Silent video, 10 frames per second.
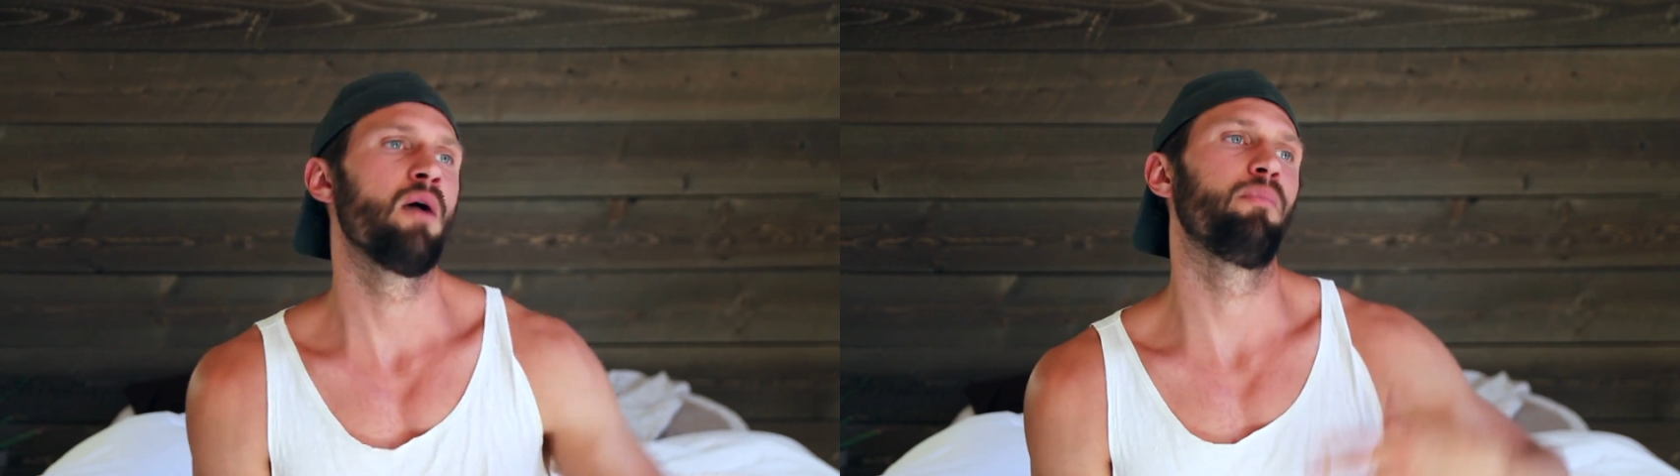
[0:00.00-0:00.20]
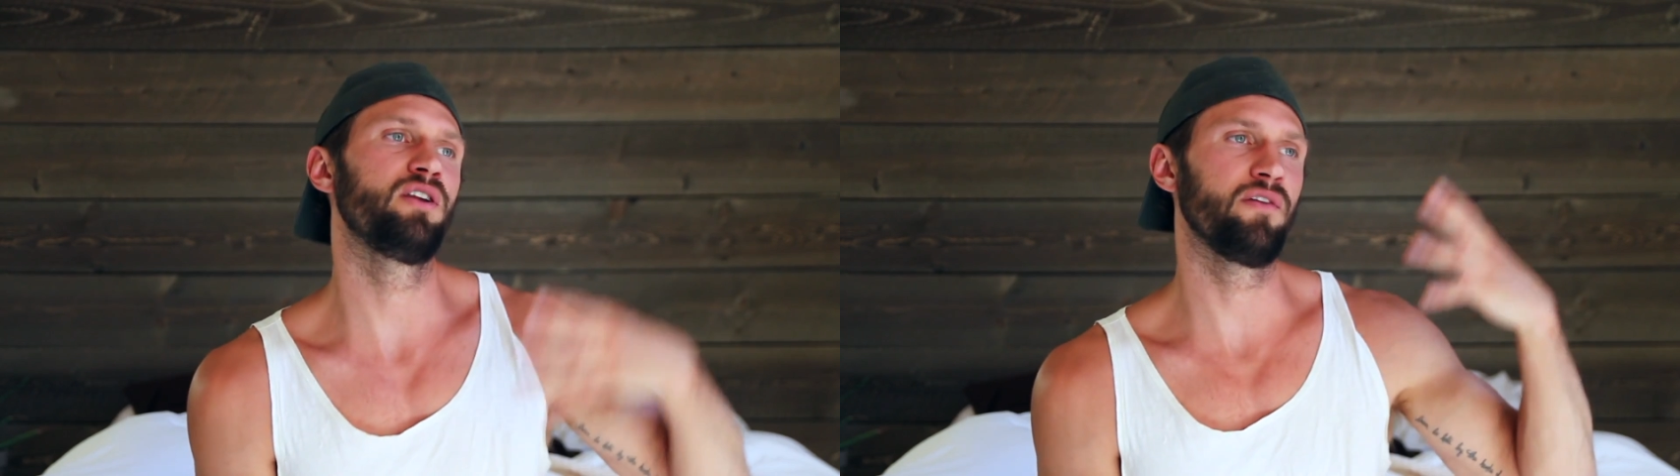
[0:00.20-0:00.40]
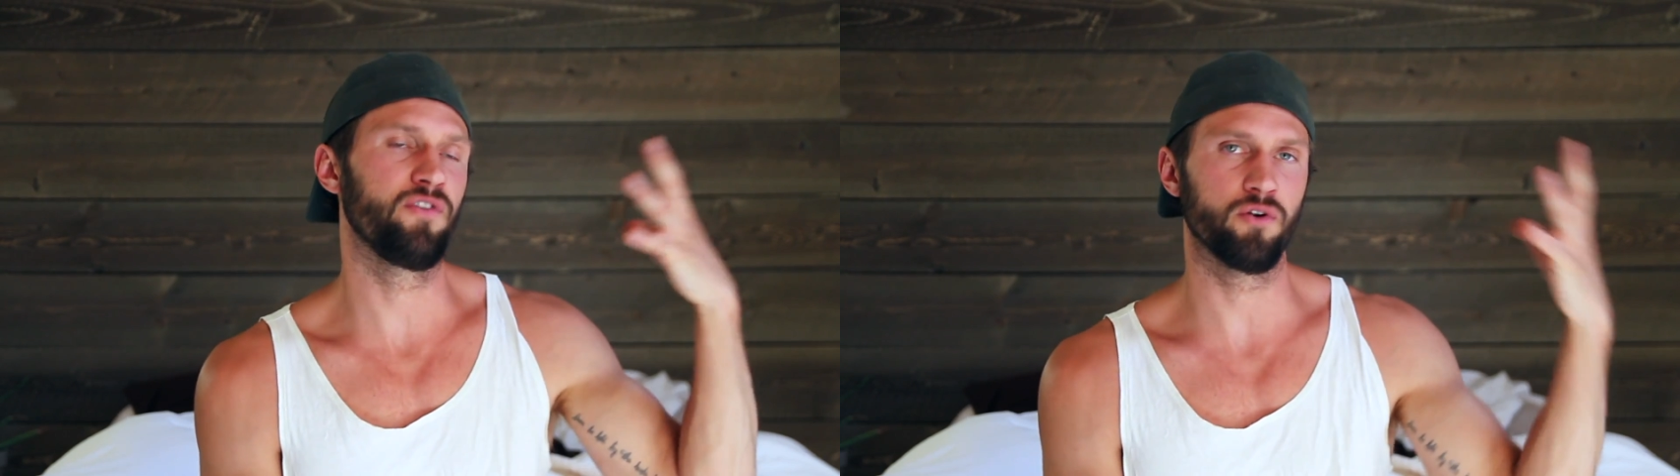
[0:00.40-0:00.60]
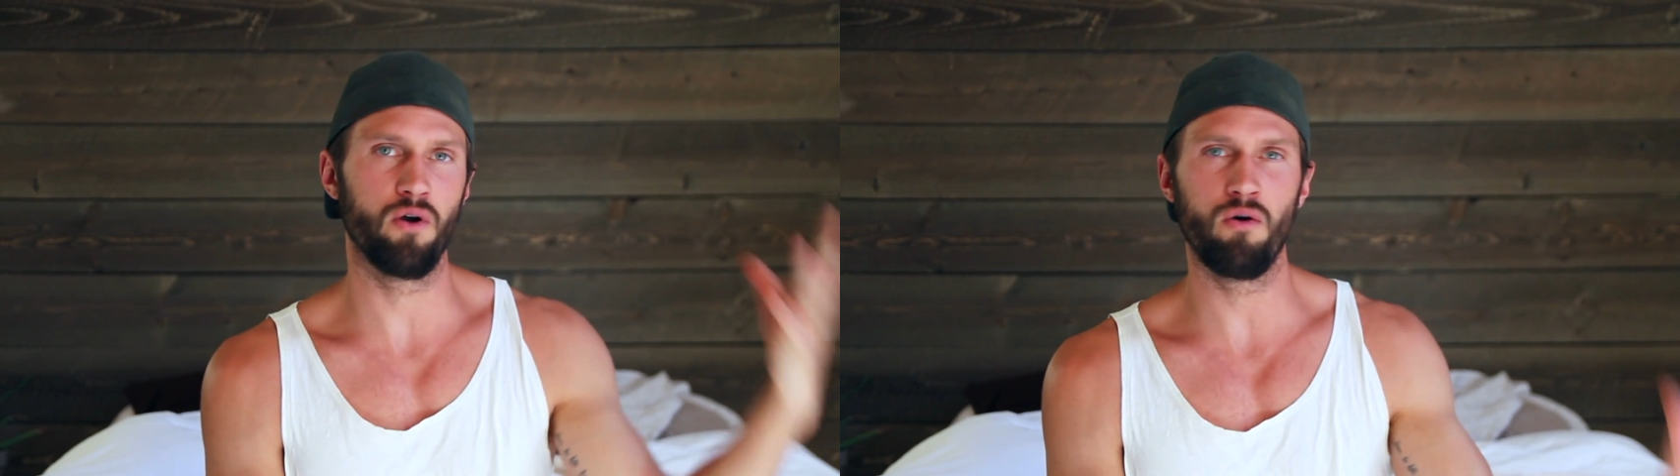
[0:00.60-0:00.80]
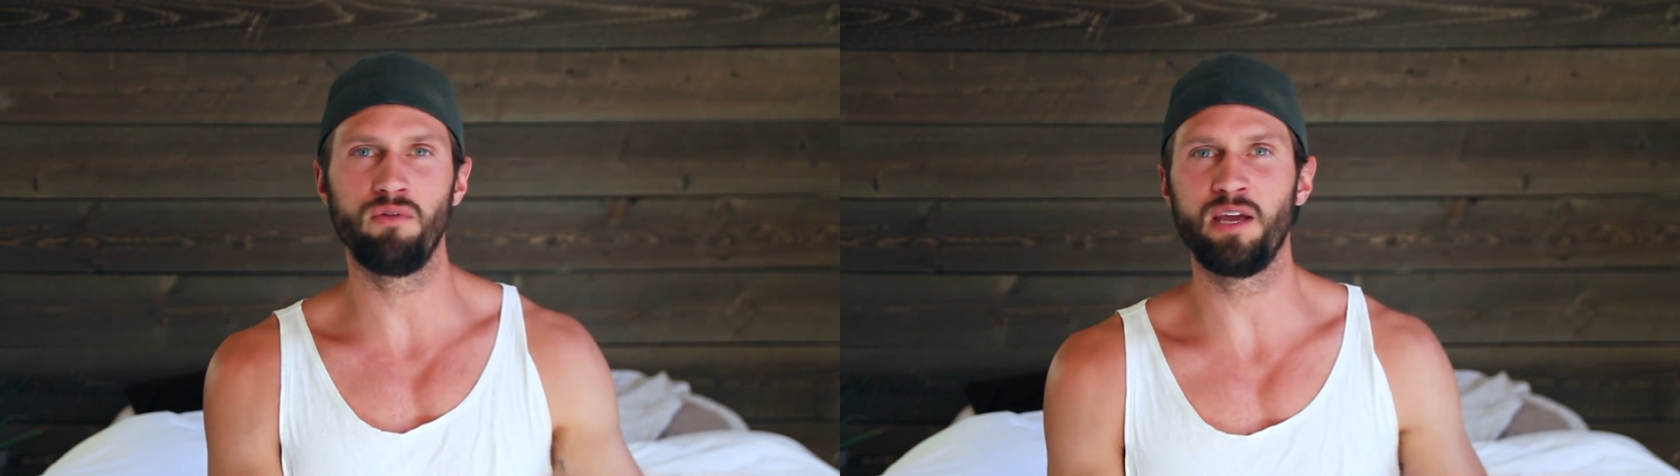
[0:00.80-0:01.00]
but if you're
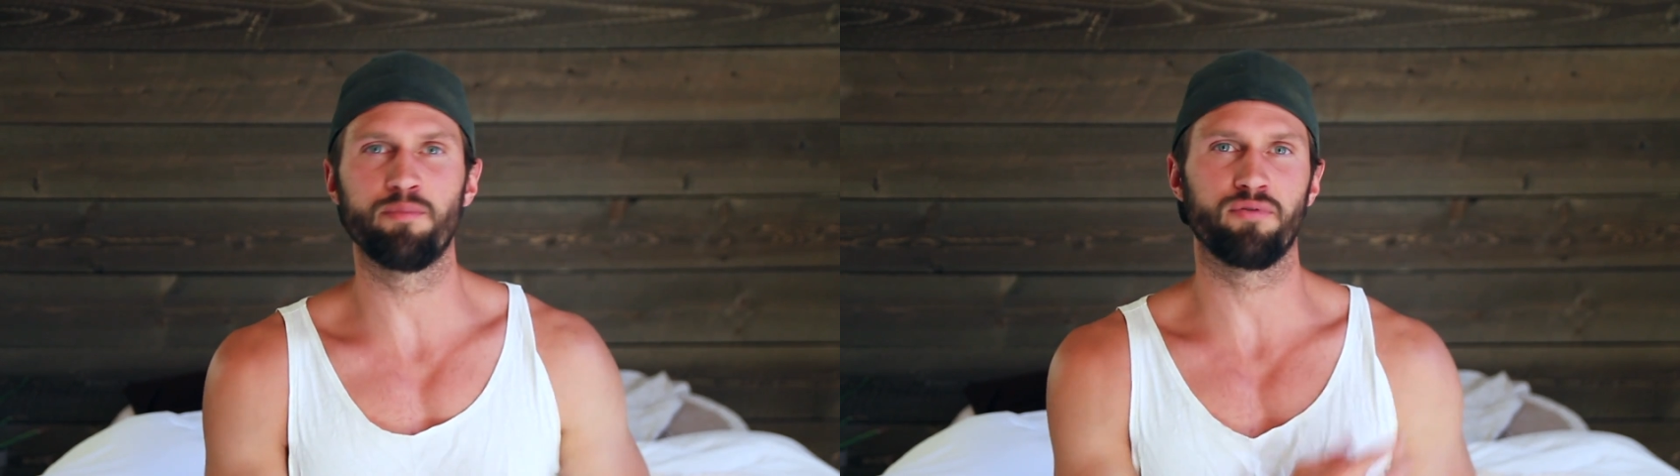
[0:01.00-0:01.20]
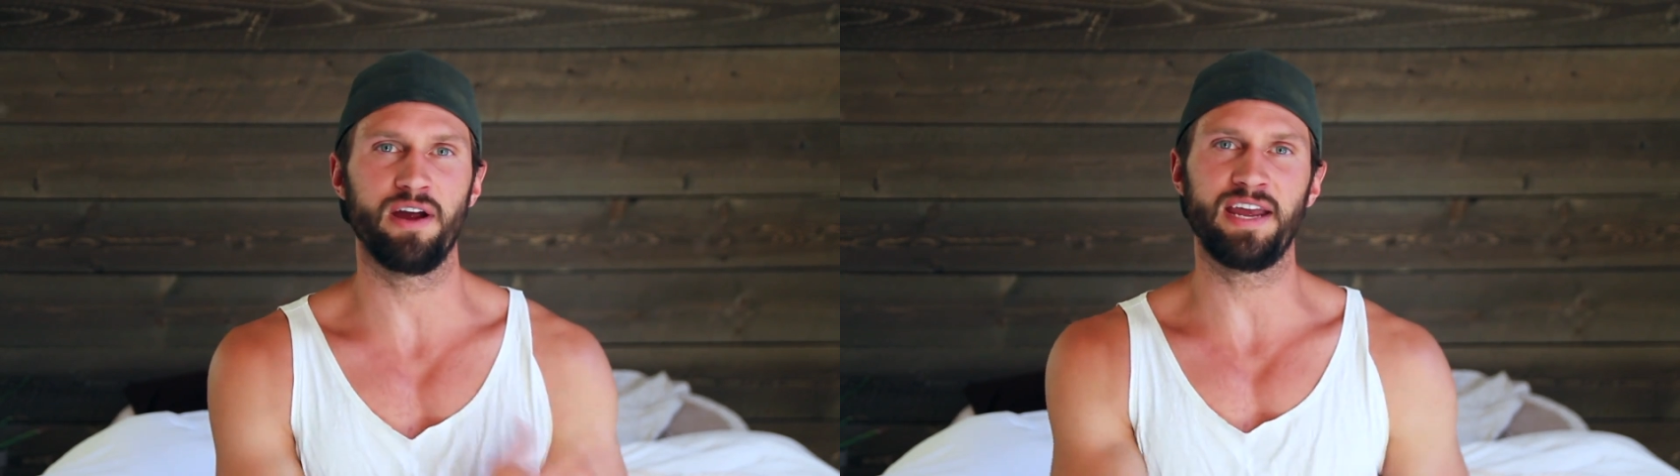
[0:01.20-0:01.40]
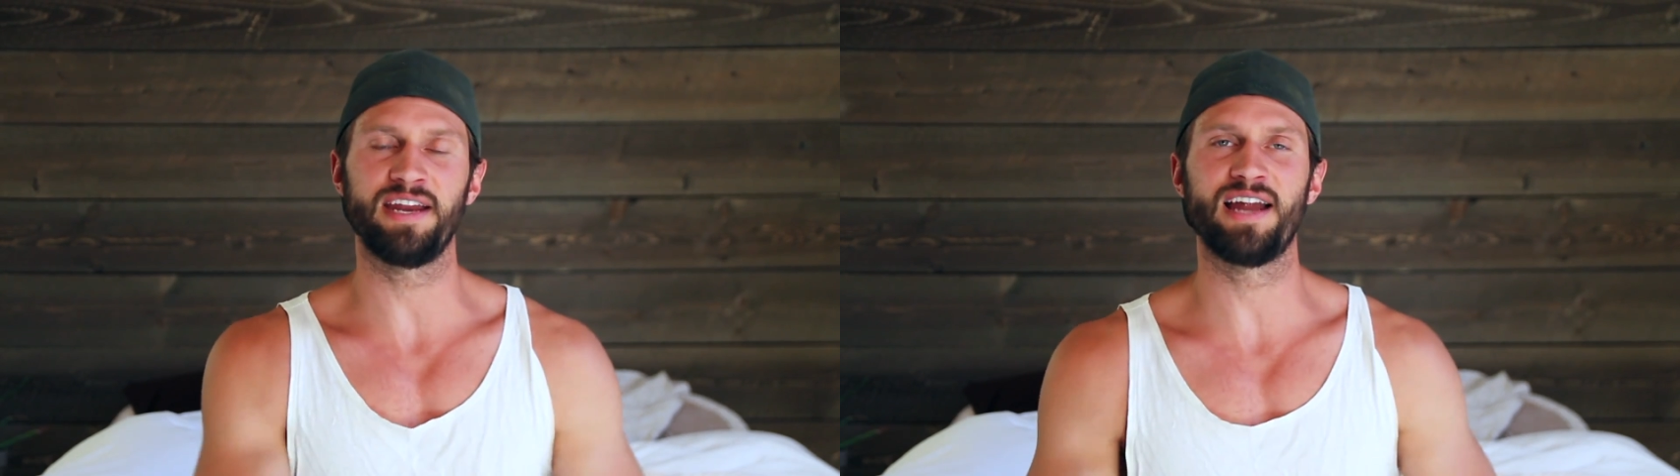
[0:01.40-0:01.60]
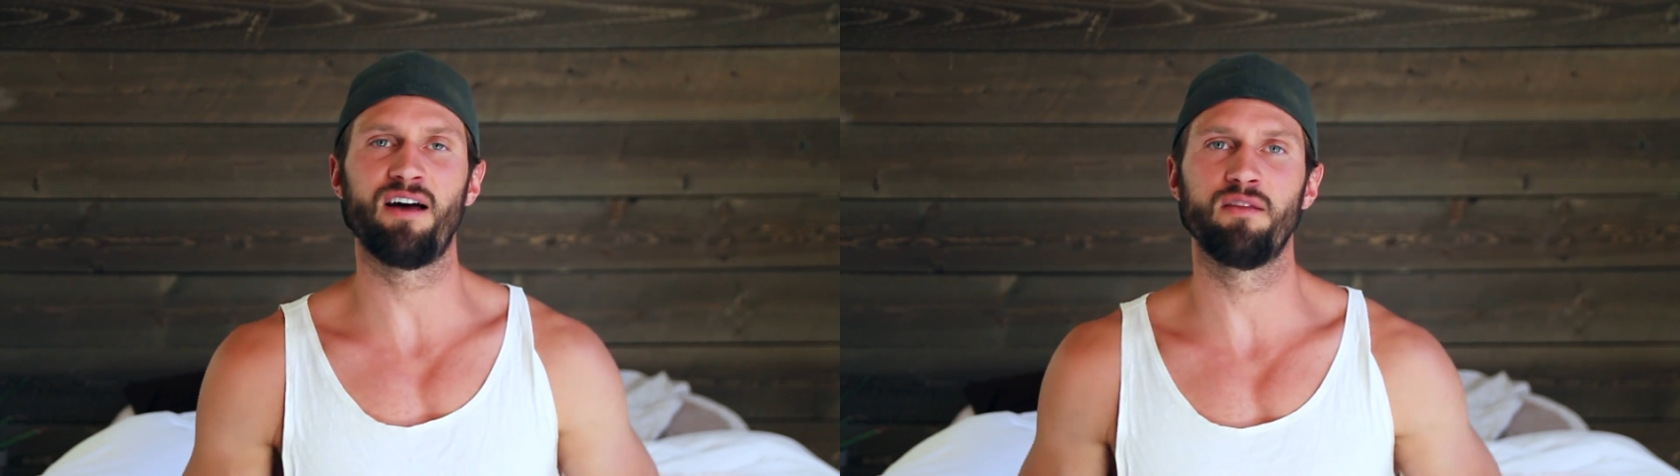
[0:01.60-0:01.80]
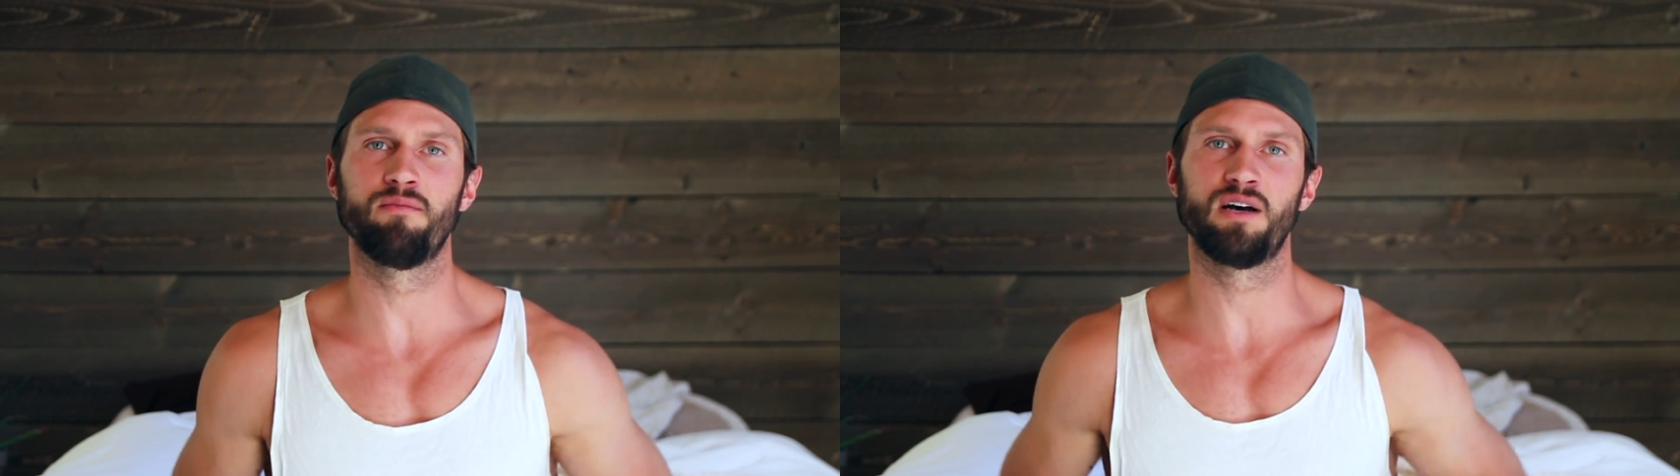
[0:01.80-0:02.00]
only breaking
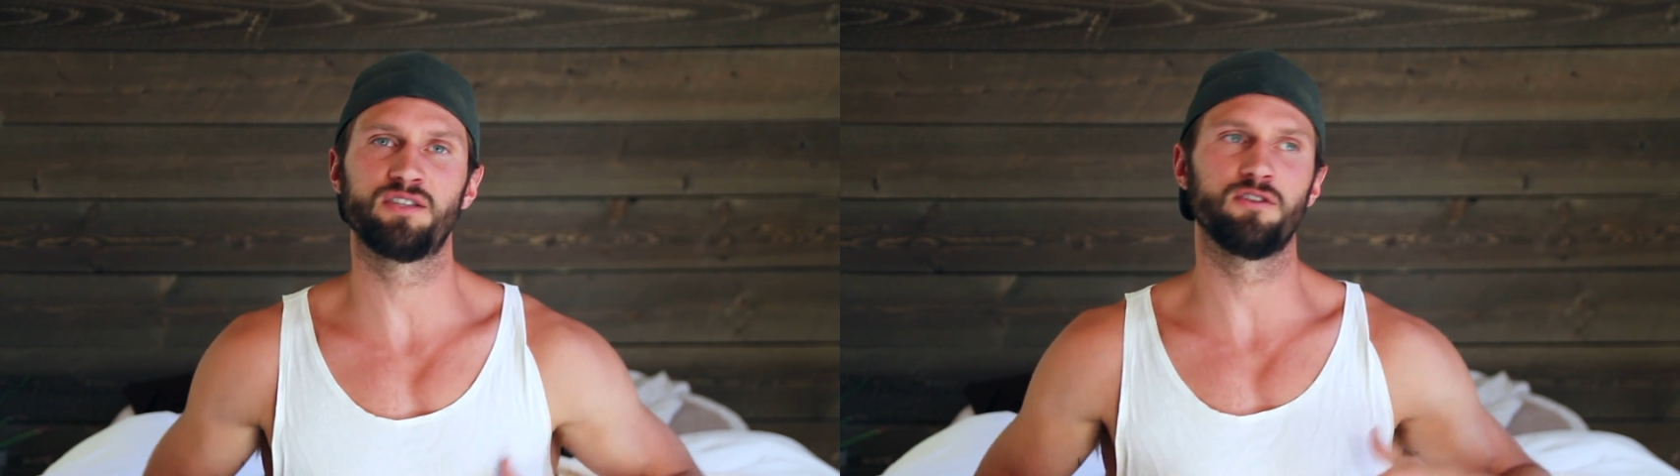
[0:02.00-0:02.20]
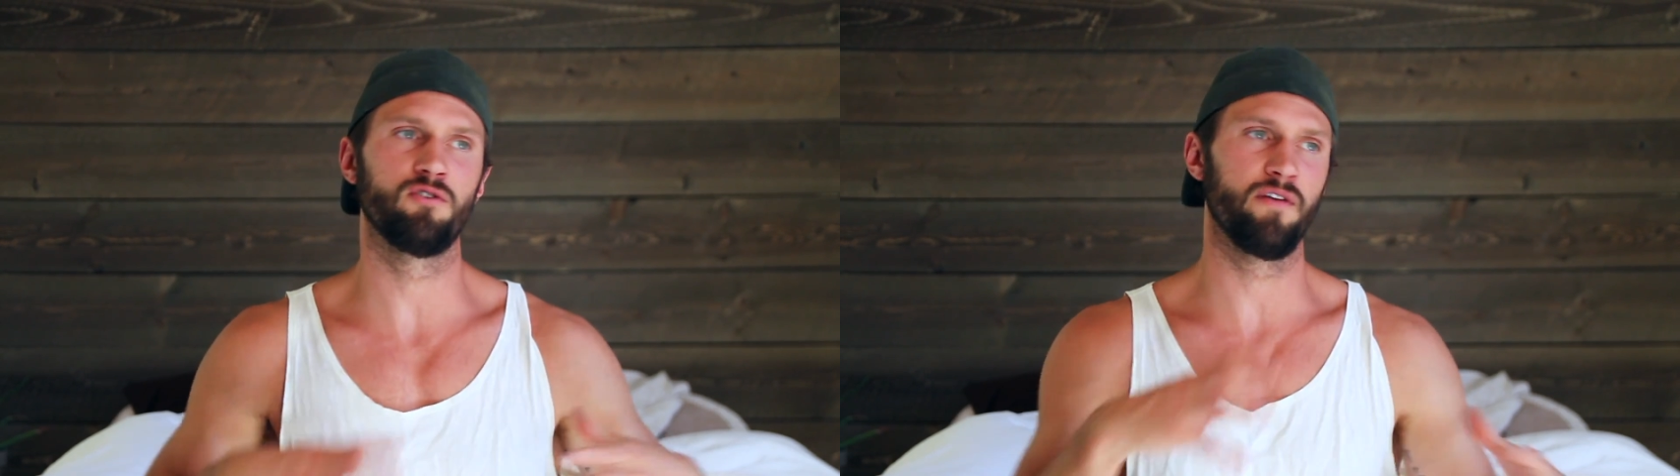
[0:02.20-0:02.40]
down the muscle,